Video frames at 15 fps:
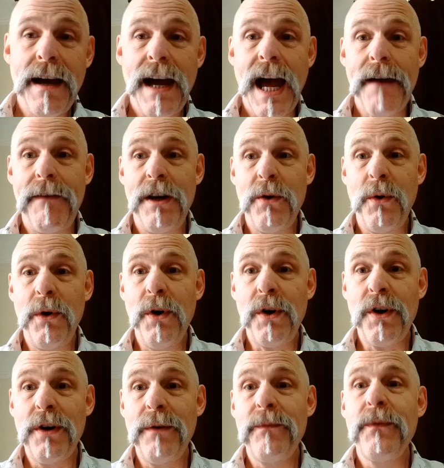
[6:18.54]
have a little
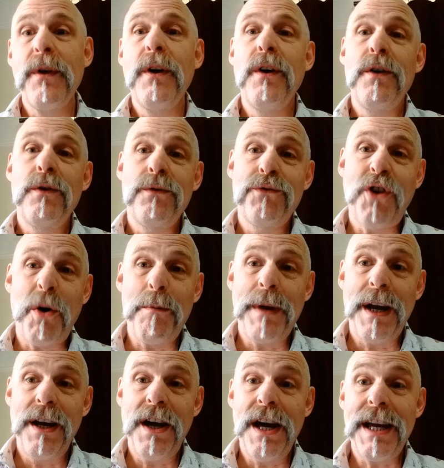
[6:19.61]
look, drop me a
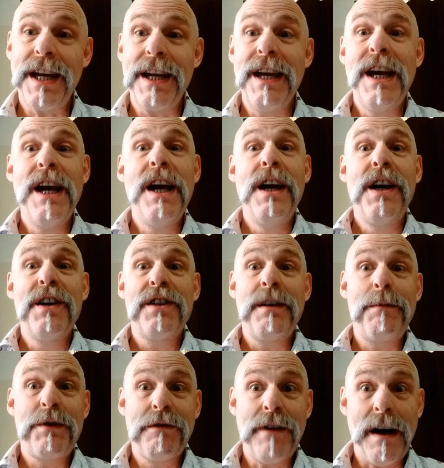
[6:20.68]
like,
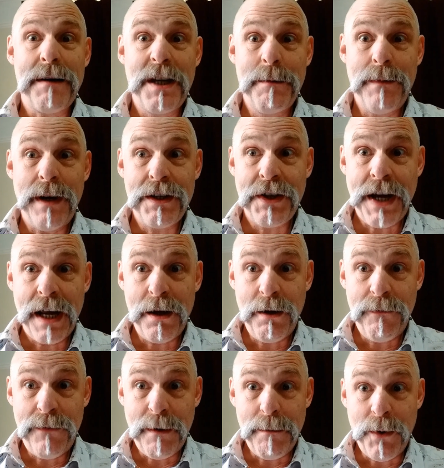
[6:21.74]
subscribe to my channel
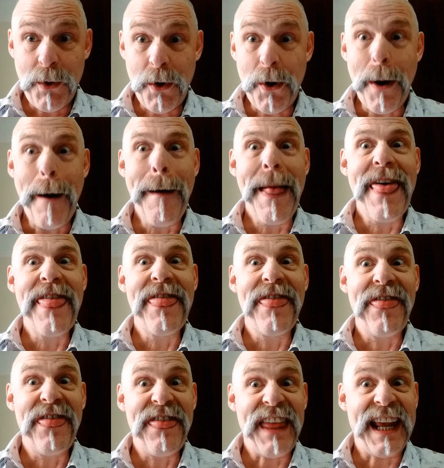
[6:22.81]
for more.
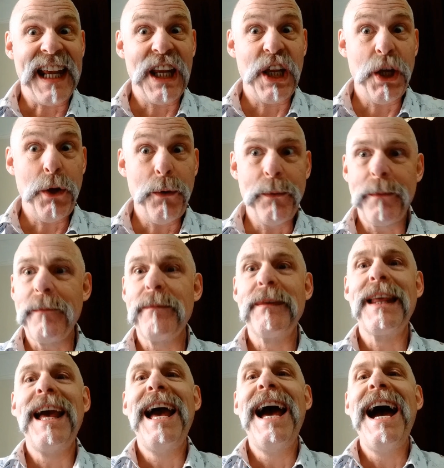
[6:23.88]
Thank you.
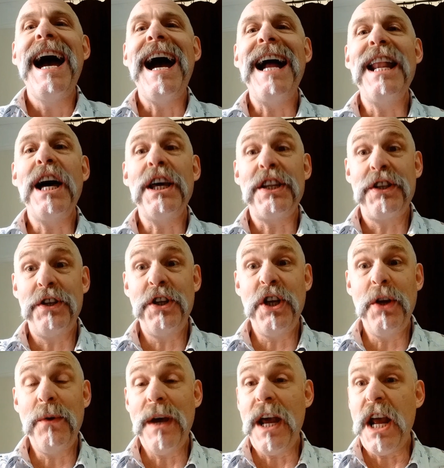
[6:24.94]
And I'll see
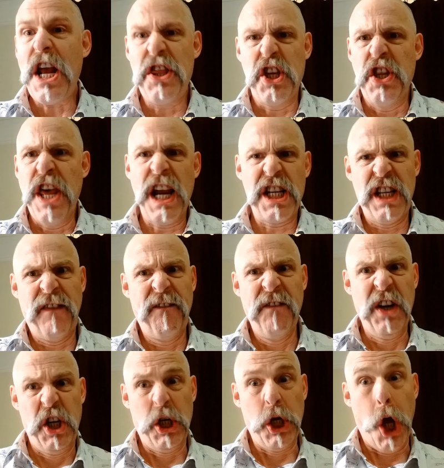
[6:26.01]
you in the next
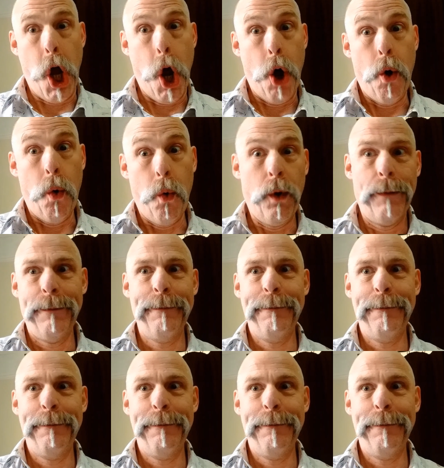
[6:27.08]
video.